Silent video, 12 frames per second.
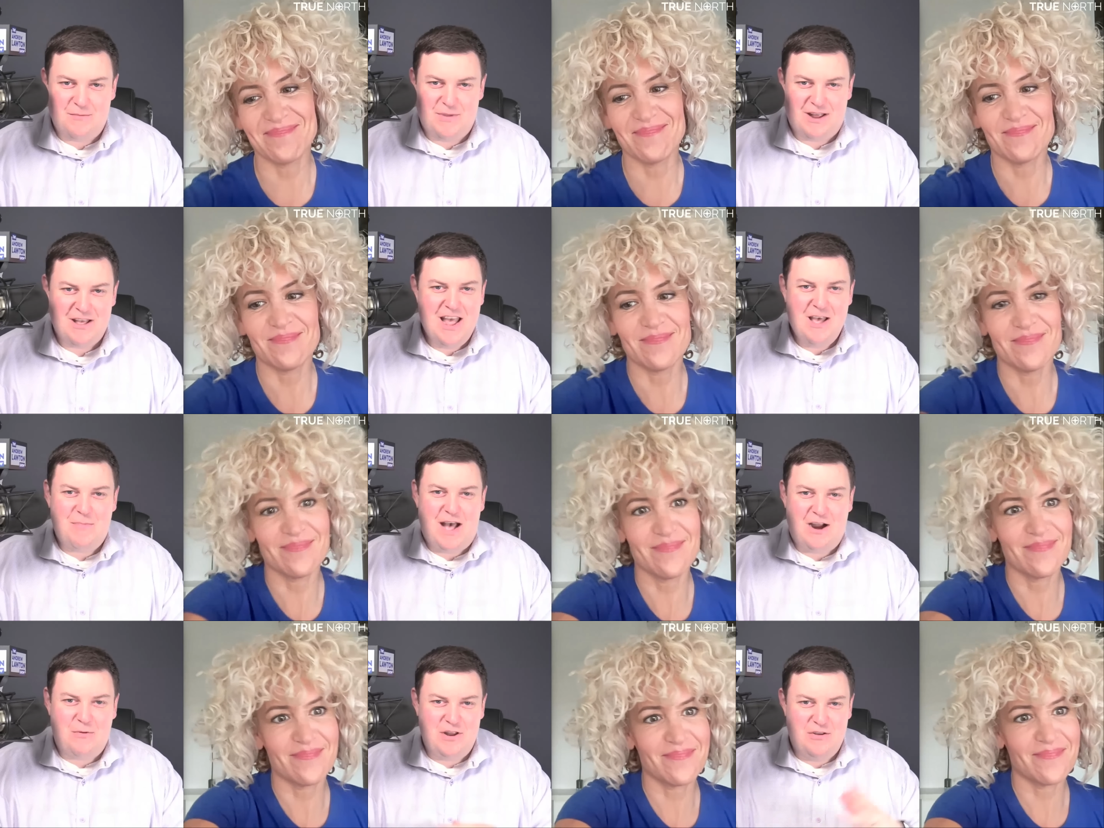Speaker 1: But
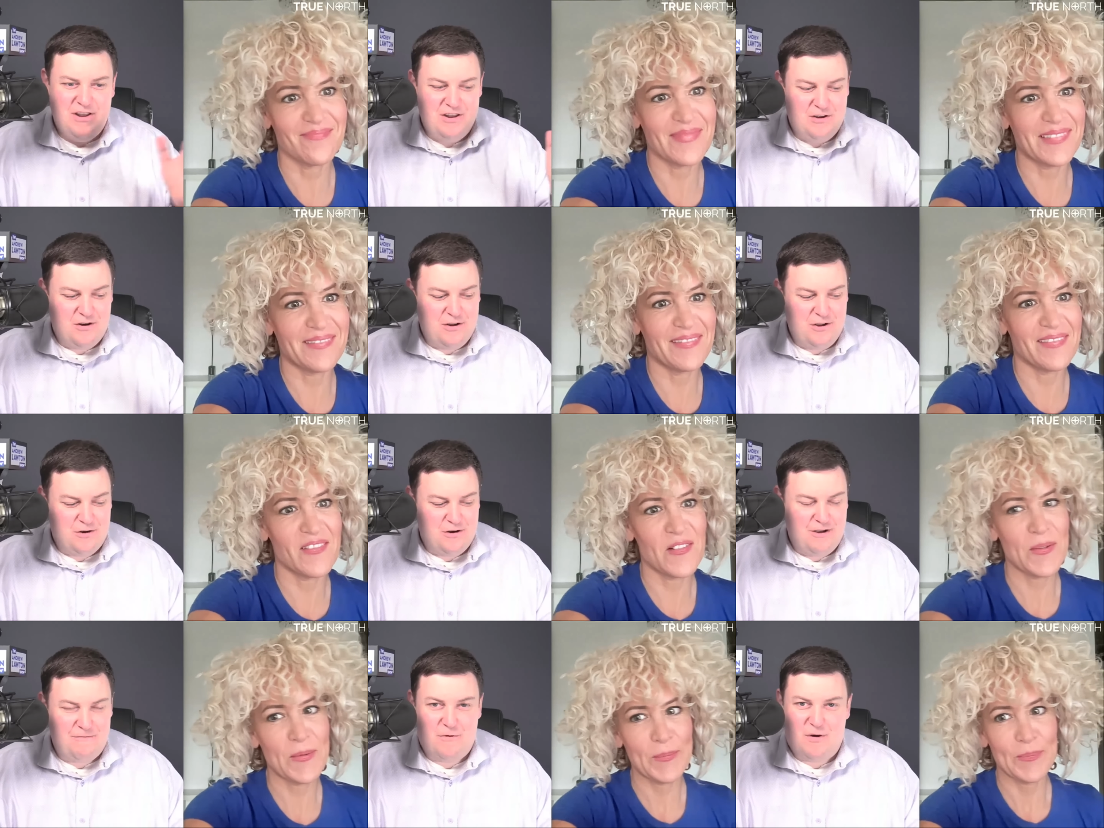back when you did your your
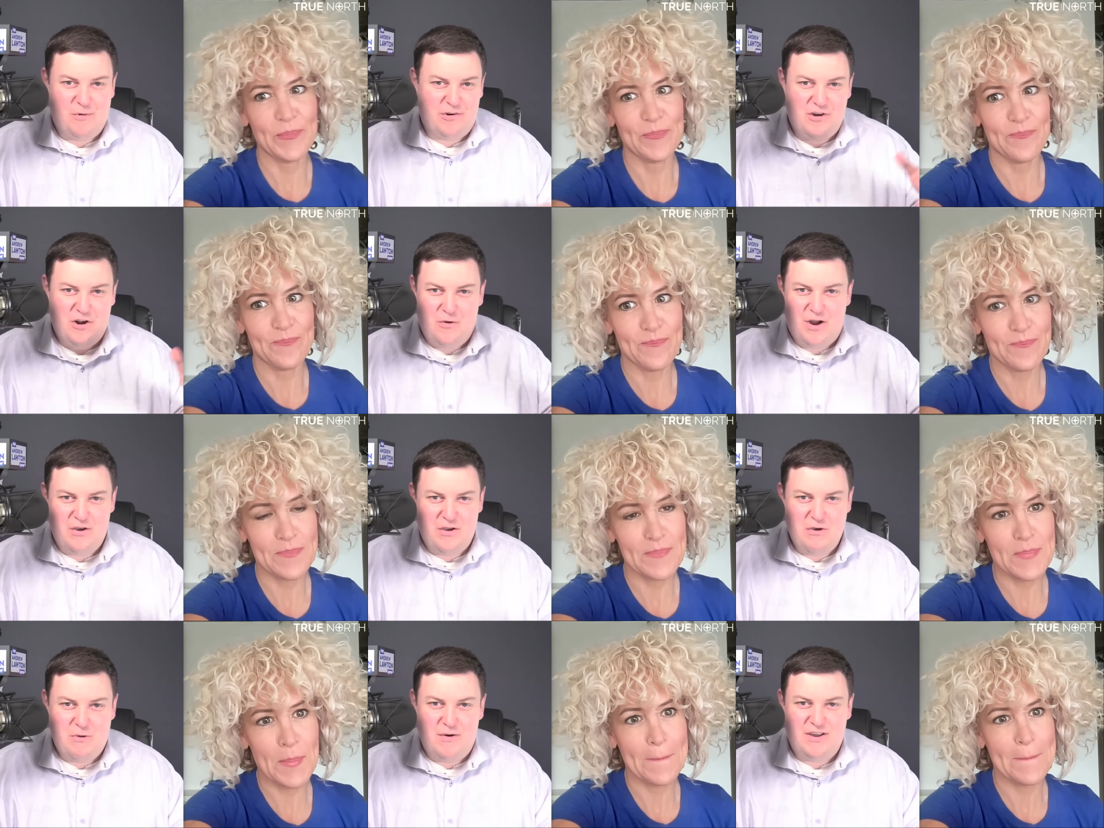uh, former show, I know
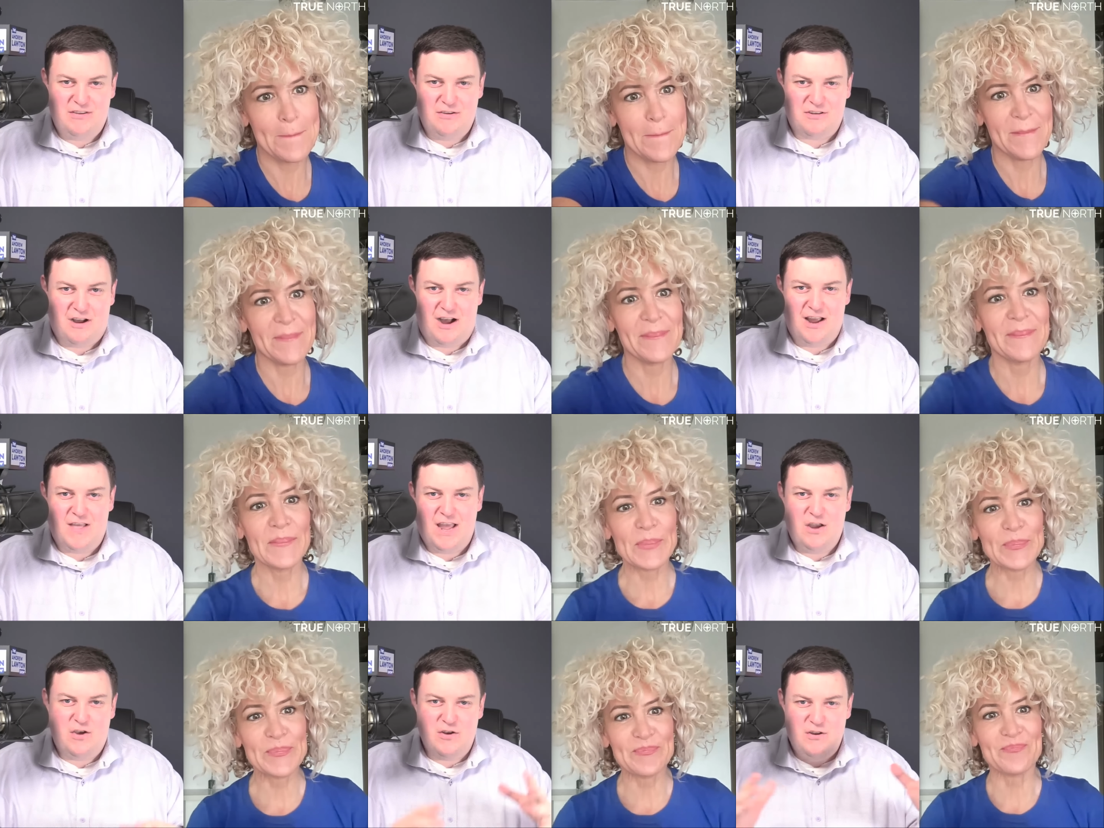you always used to
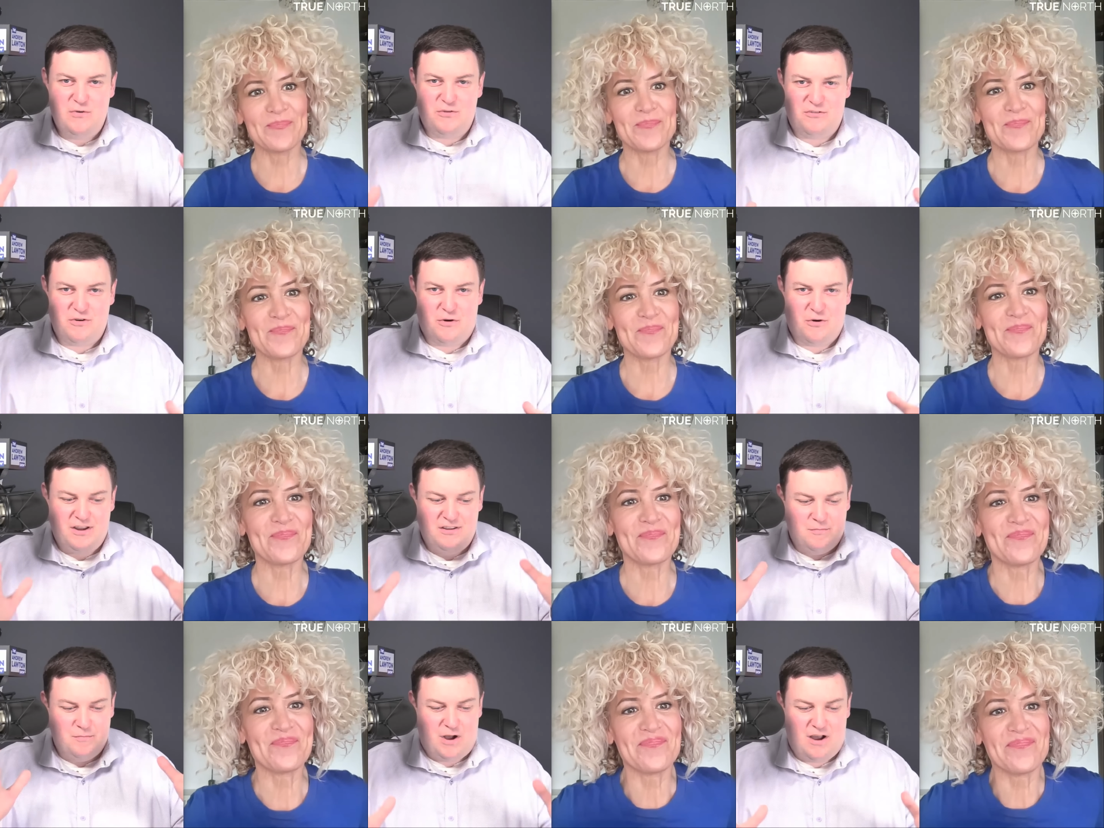highlight good news stories
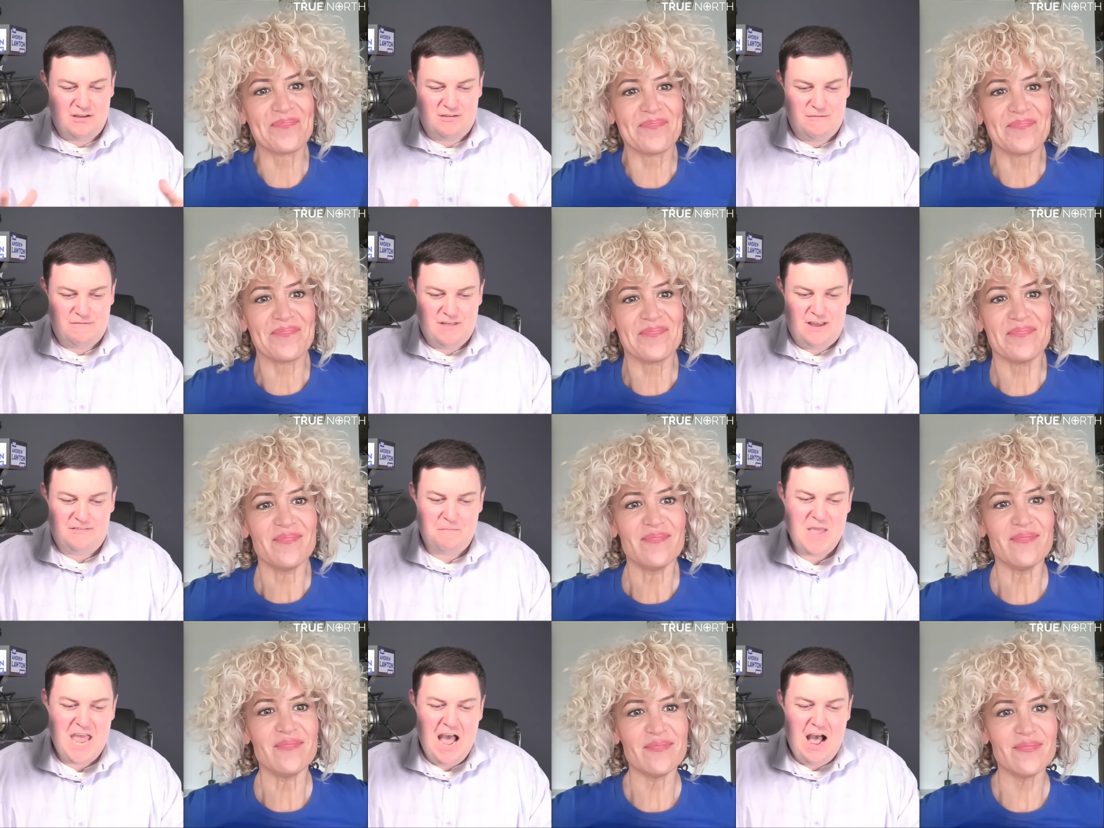and positive
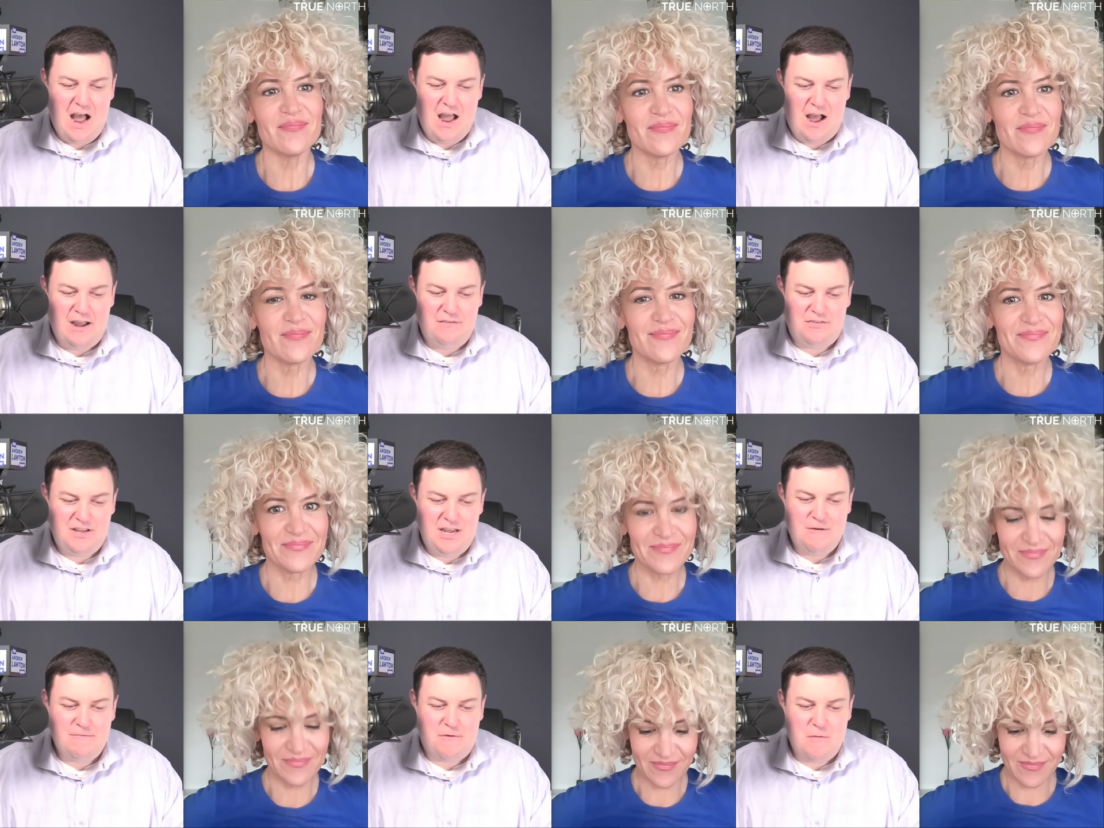things. I, I've
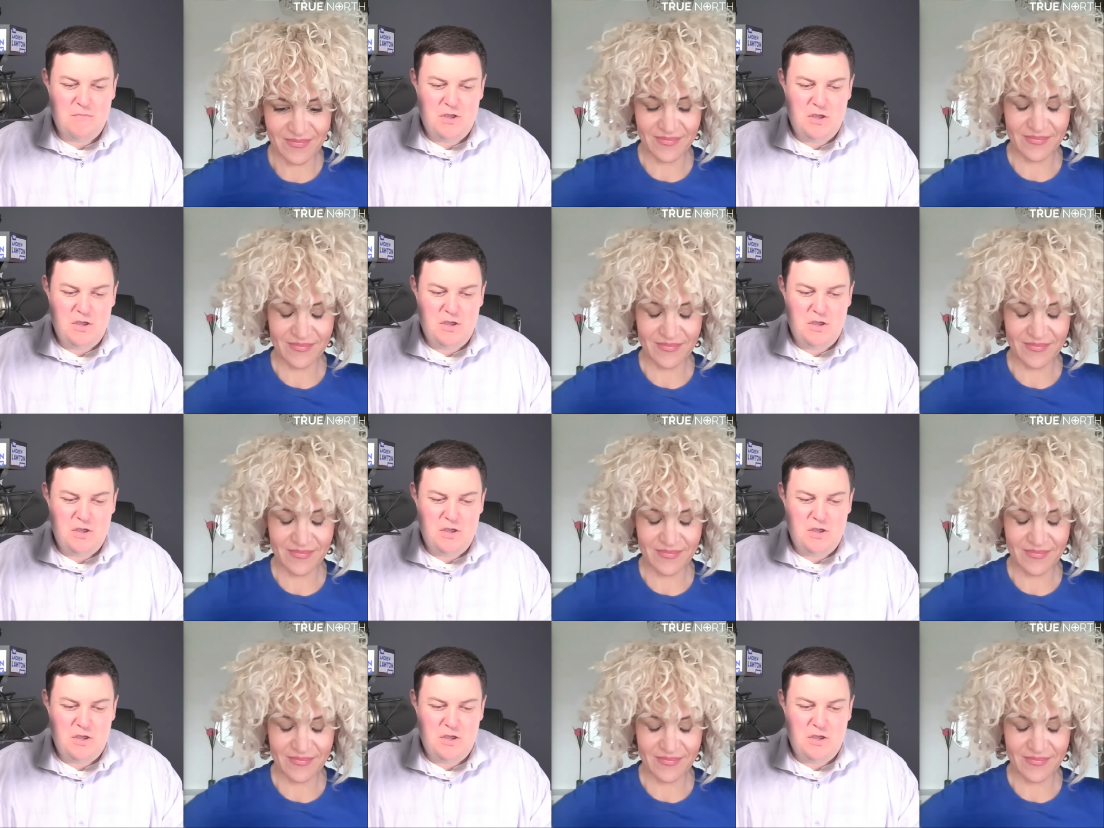seen from